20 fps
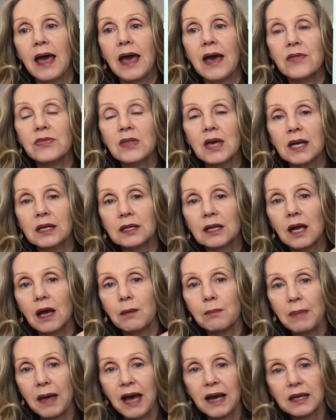and then
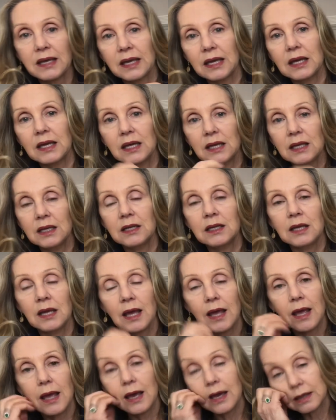come back
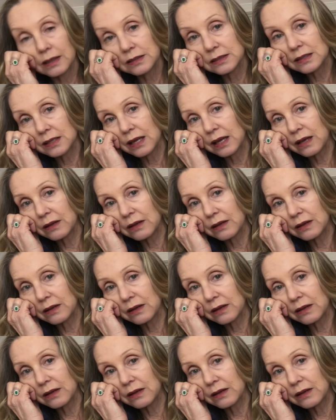in and